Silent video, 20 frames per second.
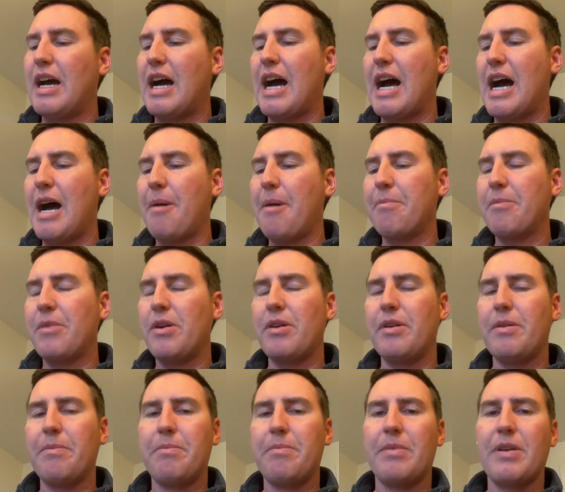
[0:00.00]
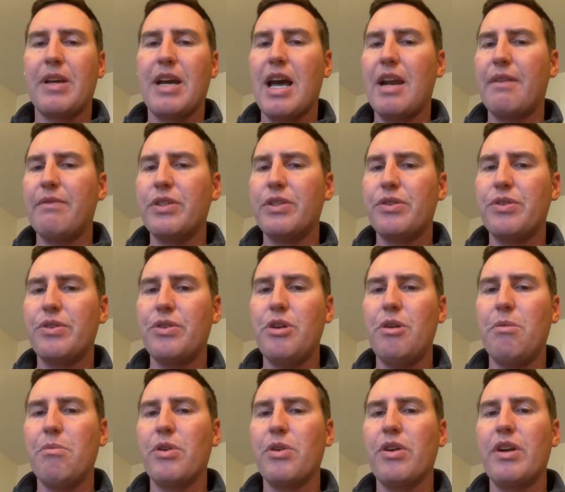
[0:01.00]
I'm going to kind of
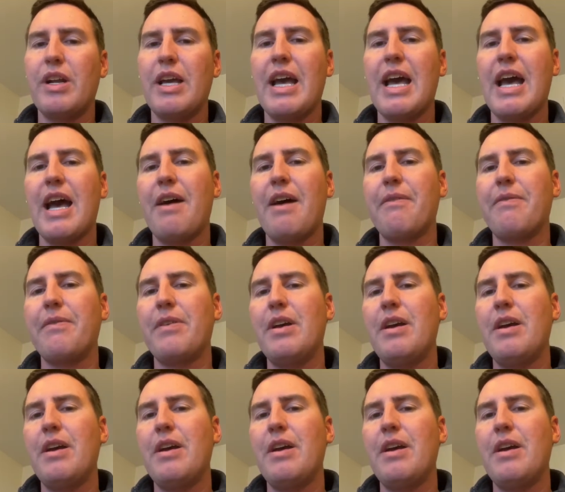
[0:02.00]
assume we're going to have